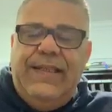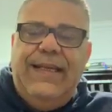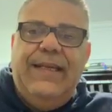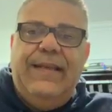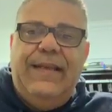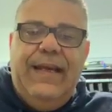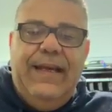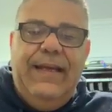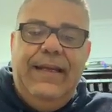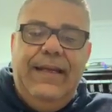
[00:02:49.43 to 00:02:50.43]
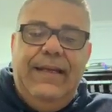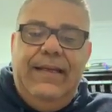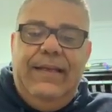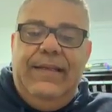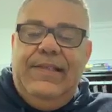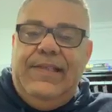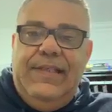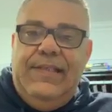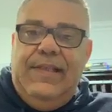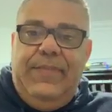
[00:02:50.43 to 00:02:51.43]
at the end of the day, this
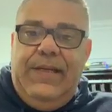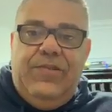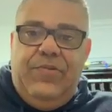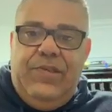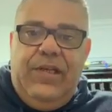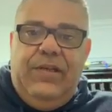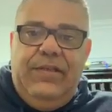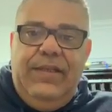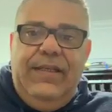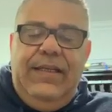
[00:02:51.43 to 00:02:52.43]
is the best result.